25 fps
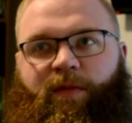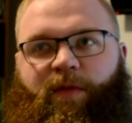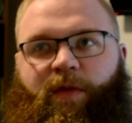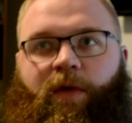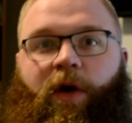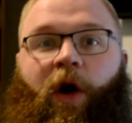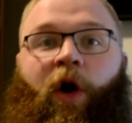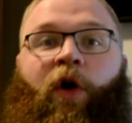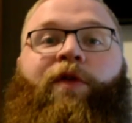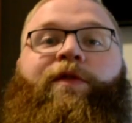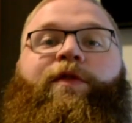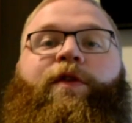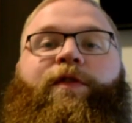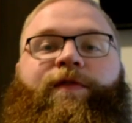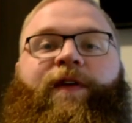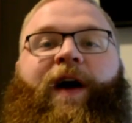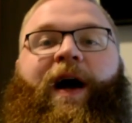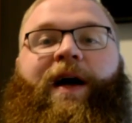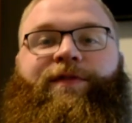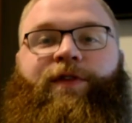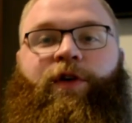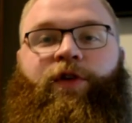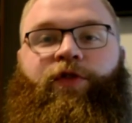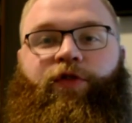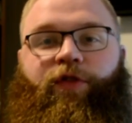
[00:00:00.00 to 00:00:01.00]
over
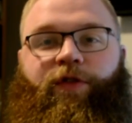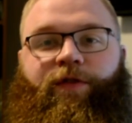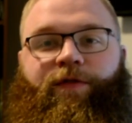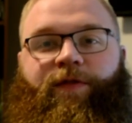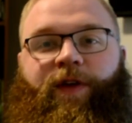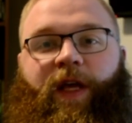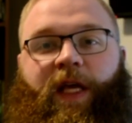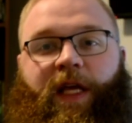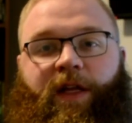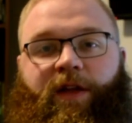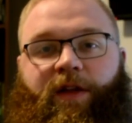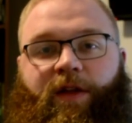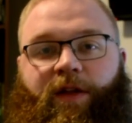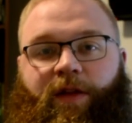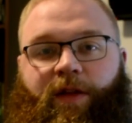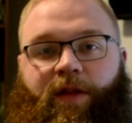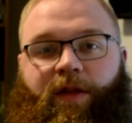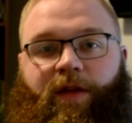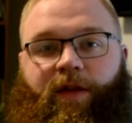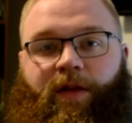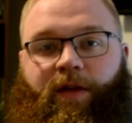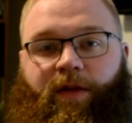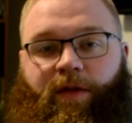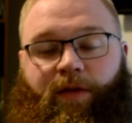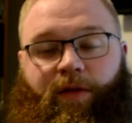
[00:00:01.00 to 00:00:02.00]
500 feet
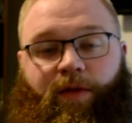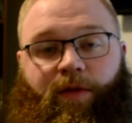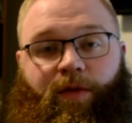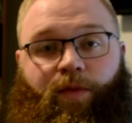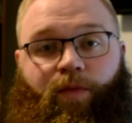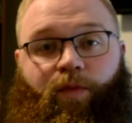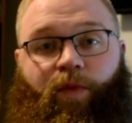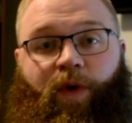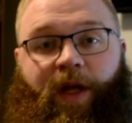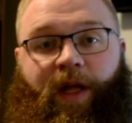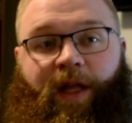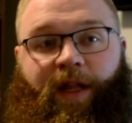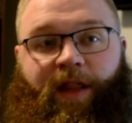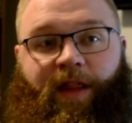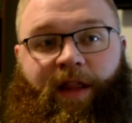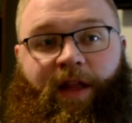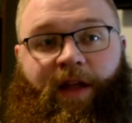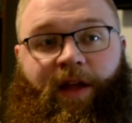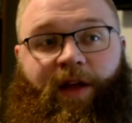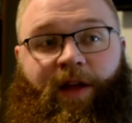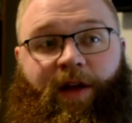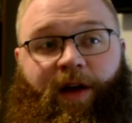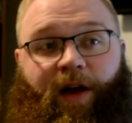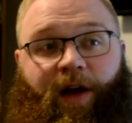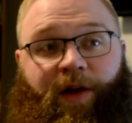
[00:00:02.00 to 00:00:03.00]
with
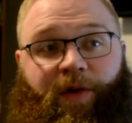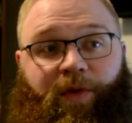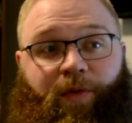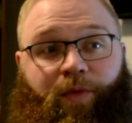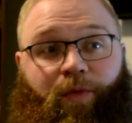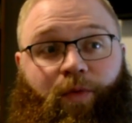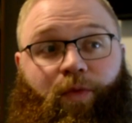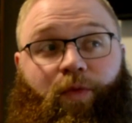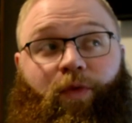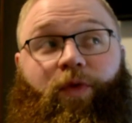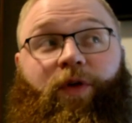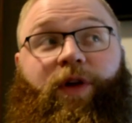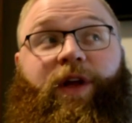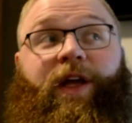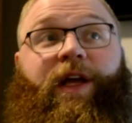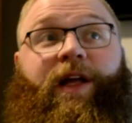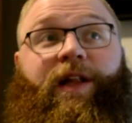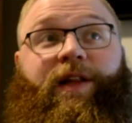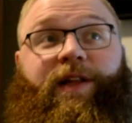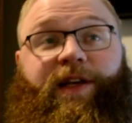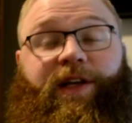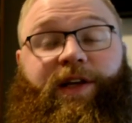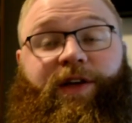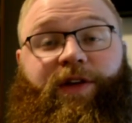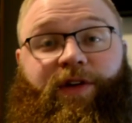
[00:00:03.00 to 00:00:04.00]
a
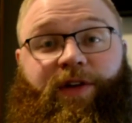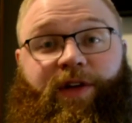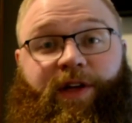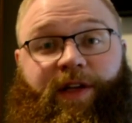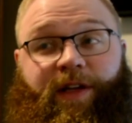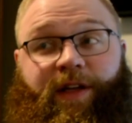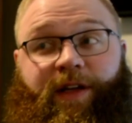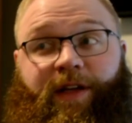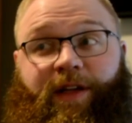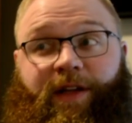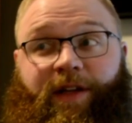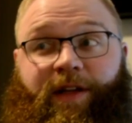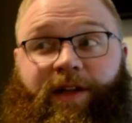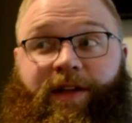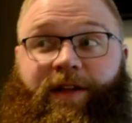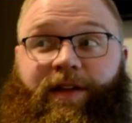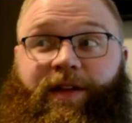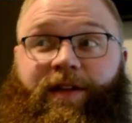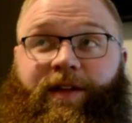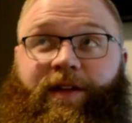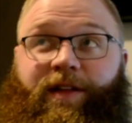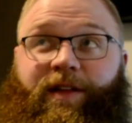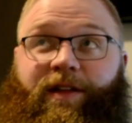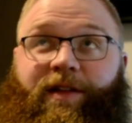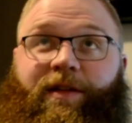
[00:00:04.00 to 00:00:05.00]
really good
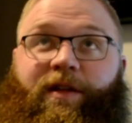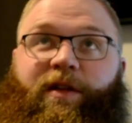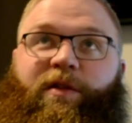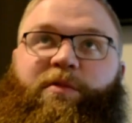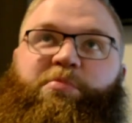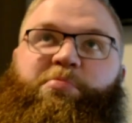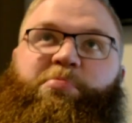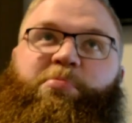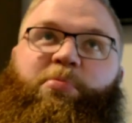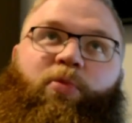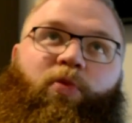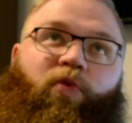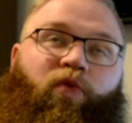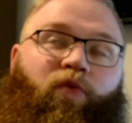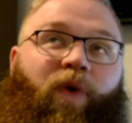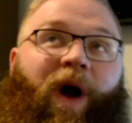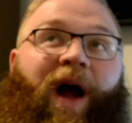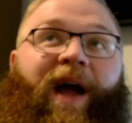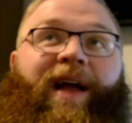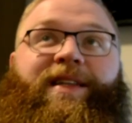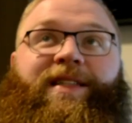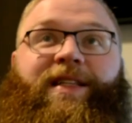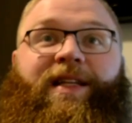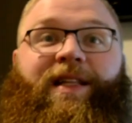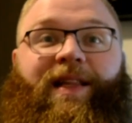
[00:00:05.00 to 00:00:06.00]

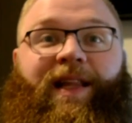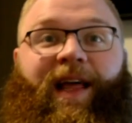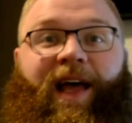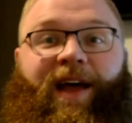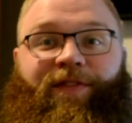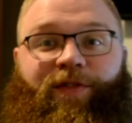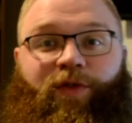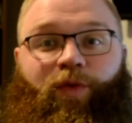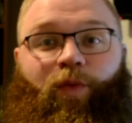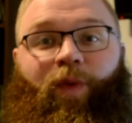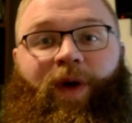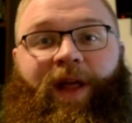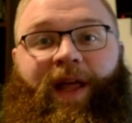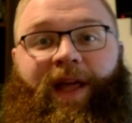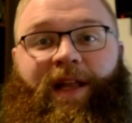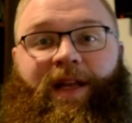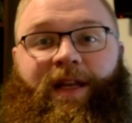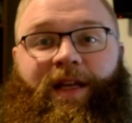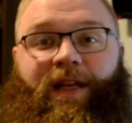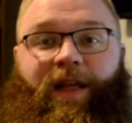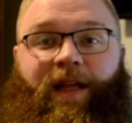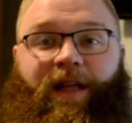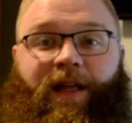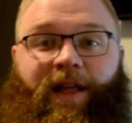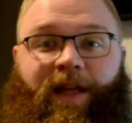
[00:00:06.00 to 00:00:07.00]
right to left
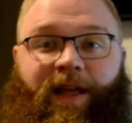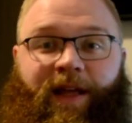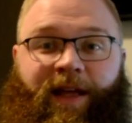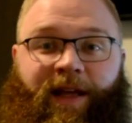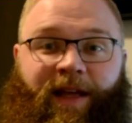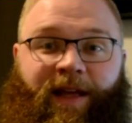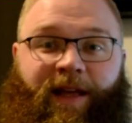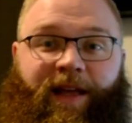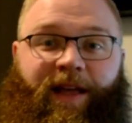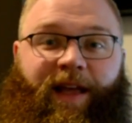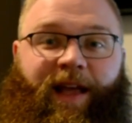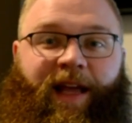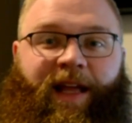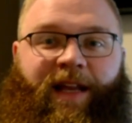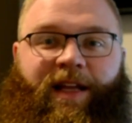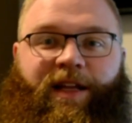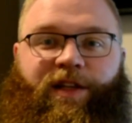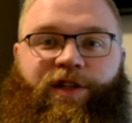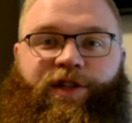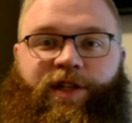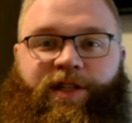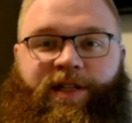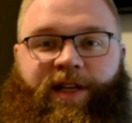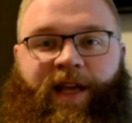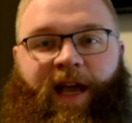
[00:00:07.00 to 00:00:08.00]
wind, and it
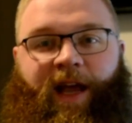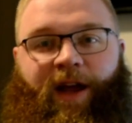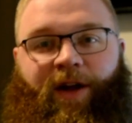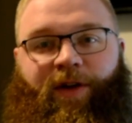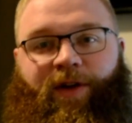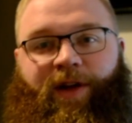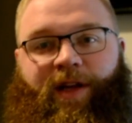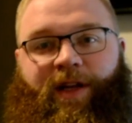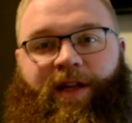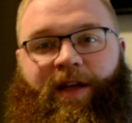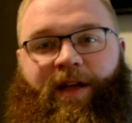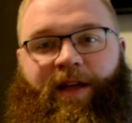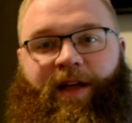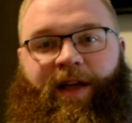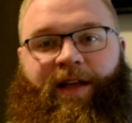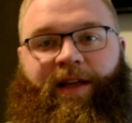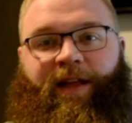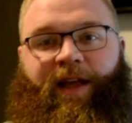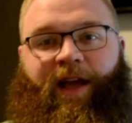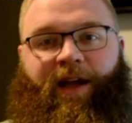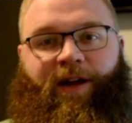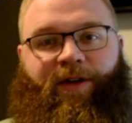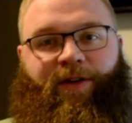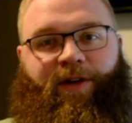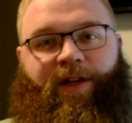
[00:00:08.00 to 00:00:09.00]
just carried and
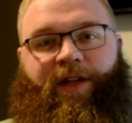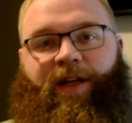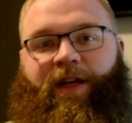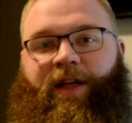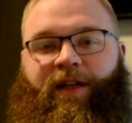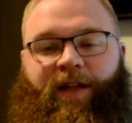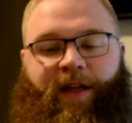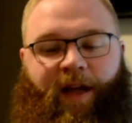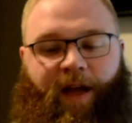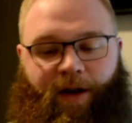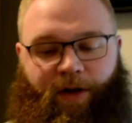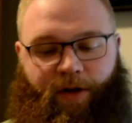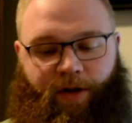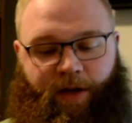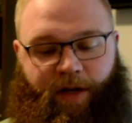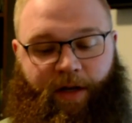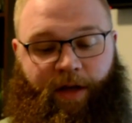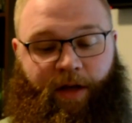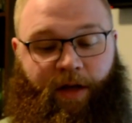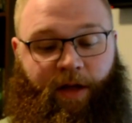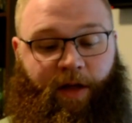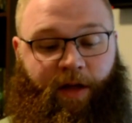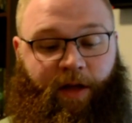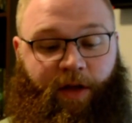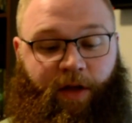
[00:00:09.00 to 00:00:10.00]
carried and carried.
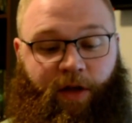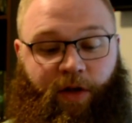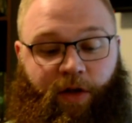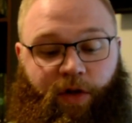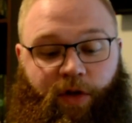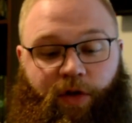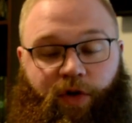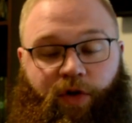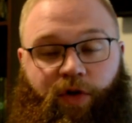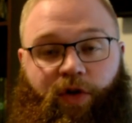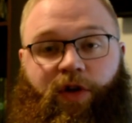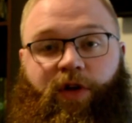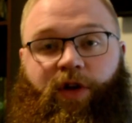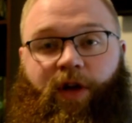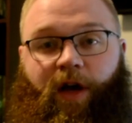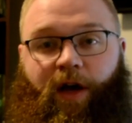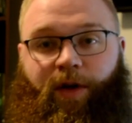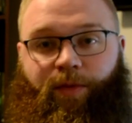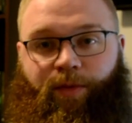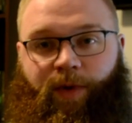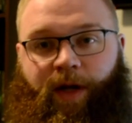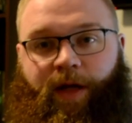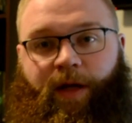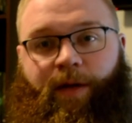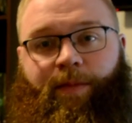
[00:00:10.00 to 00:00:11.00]
Could
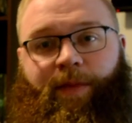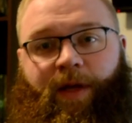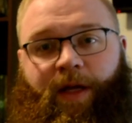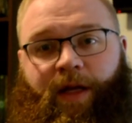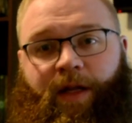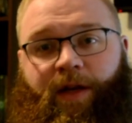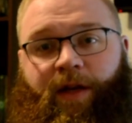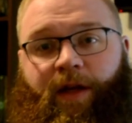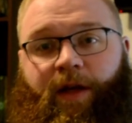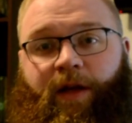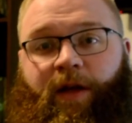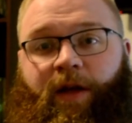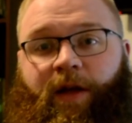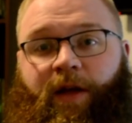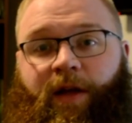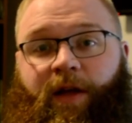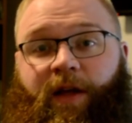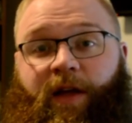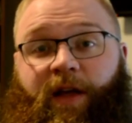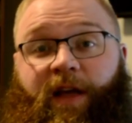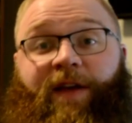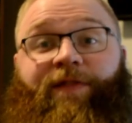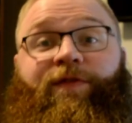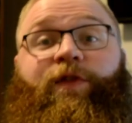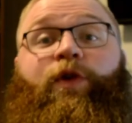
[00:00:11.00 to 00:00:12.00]
not recommend.
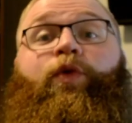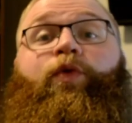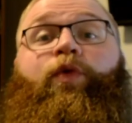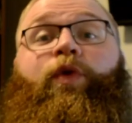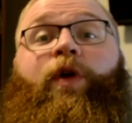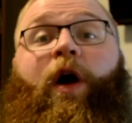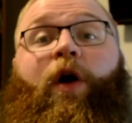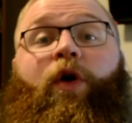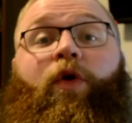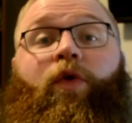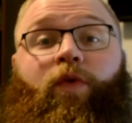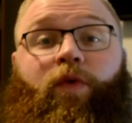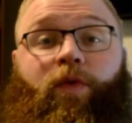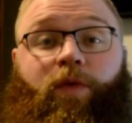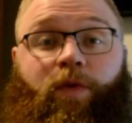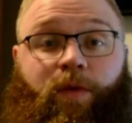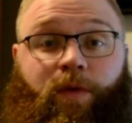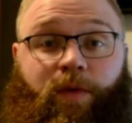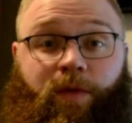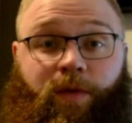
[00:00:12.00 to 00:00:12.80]
If you know